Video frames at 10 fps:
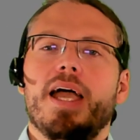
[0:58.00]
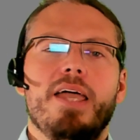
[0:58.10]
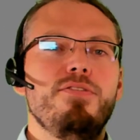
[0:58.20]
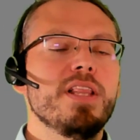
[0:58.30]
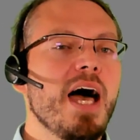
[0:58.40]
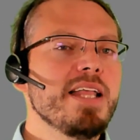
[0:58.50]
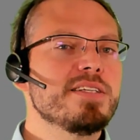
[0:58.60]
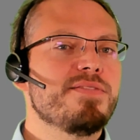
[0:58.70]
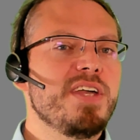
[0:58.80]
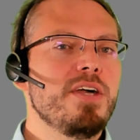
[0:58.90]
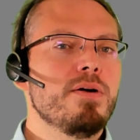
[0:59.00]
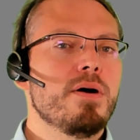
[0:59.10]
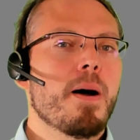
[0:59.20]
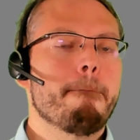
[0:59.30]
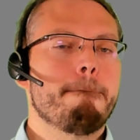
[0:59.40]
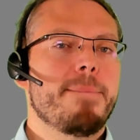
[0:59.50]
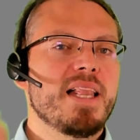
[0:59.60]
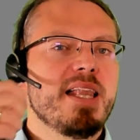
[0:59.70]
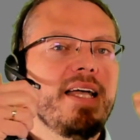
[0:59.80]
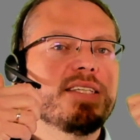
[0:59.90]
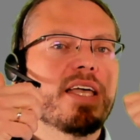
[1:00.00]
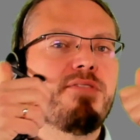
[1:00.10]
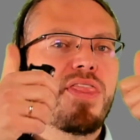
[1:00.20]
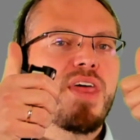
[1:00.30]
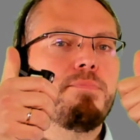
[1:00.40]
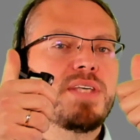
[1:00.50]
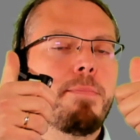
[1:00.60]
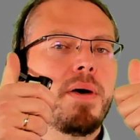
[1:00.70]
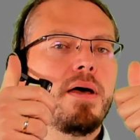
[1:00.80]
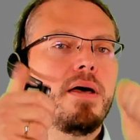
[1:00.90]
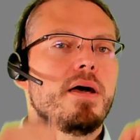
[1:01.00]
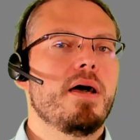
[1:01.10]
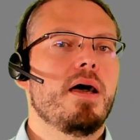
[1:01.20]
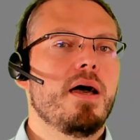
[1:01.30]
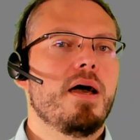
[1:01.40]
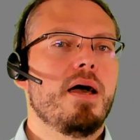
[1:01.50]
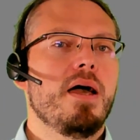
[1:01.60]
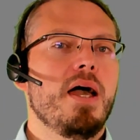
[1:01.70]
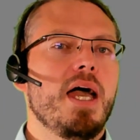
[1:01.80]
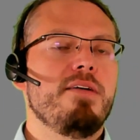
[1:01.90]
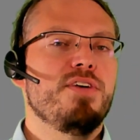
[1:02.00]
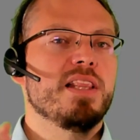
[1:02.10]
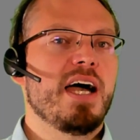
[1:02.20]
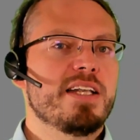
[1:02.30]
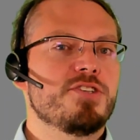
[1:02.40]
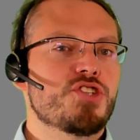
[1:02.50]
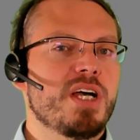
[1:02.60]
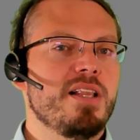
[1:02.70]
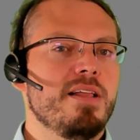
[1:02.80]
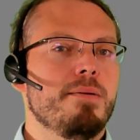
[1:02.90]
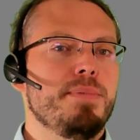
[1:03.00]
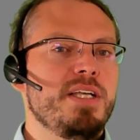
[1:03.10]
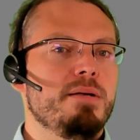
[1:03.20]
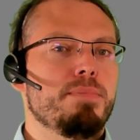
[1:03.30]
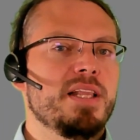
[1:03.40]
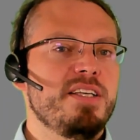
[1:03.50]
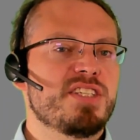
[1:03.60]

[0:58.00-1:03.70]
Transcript: if you like this video, please give a thumbs up. And if you like this channel, please